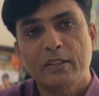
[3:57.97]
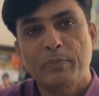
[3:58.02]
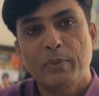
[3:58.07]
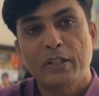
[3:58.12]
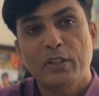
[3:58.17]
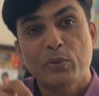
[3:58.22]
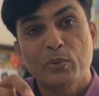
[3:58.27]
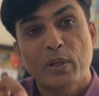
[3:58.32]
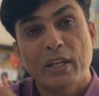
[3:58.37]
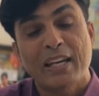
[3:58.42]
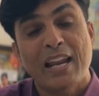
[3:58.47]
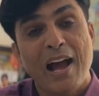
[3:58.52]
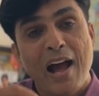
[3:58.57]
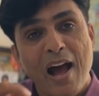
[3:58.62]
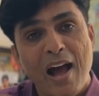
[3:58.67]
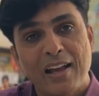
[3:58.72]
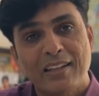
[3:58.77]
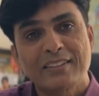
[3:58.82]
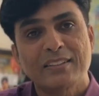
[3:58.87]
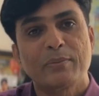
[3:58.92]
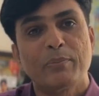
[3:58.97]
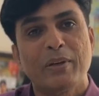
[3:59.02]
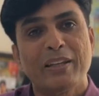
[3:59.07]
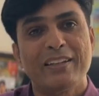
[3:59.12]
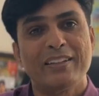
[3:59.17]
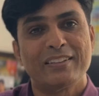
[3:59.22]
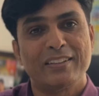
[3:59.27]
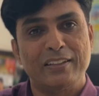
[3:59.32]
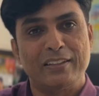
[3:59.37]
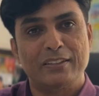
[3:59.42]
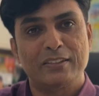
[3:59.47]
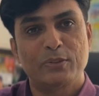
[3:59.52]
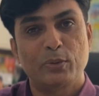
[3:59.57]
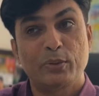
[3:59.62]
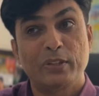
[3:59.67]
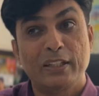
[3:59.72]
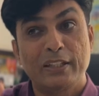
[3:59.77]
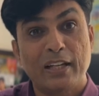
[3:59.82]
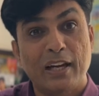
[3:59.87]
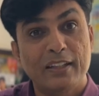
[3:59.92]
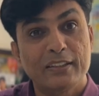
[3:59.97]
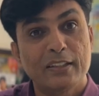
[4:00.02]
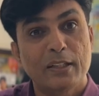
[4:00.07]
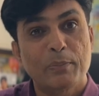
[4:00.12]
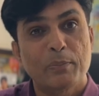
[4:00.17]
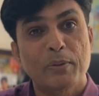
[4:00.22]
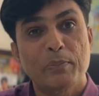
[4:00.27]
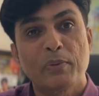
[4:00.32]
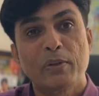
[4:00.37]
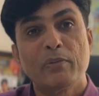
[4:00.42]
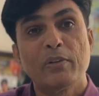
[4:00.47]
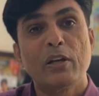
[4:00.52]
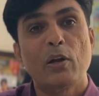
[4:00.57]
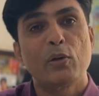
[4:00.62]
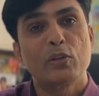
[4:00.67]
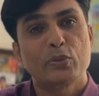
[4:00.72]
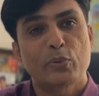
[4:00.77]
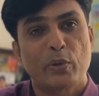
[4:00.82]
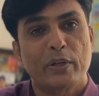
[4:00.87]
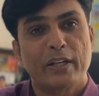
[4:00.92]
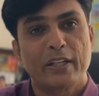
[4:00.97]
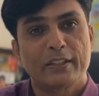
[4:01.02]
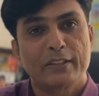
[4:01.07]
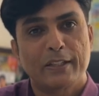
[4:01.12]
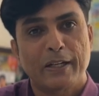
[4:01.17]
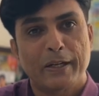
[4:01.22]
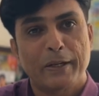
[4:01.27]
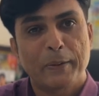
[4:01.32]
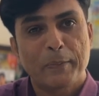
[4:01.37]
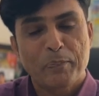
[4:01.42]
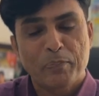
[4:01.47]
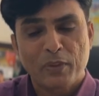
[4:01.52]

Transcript: but you can ask many things so that other people will also understand.